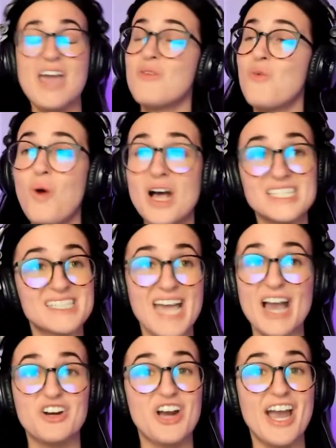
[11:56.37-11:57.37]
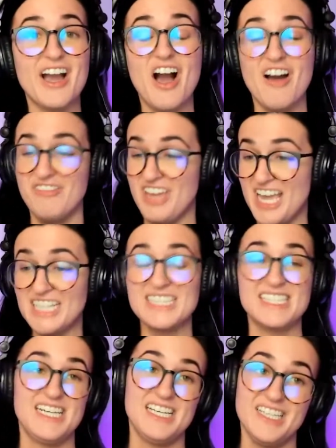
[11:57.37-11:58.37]
And what set Craig off
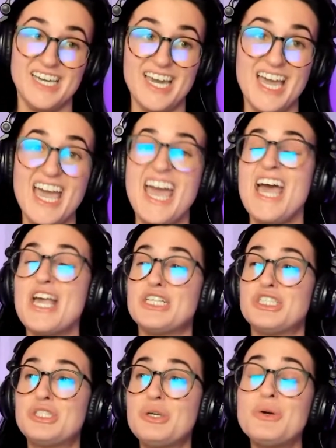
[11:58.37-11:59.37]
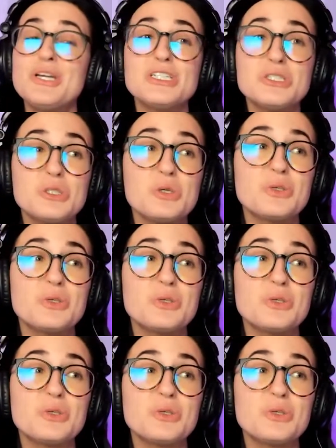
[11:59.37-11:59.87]
instantly? As soon as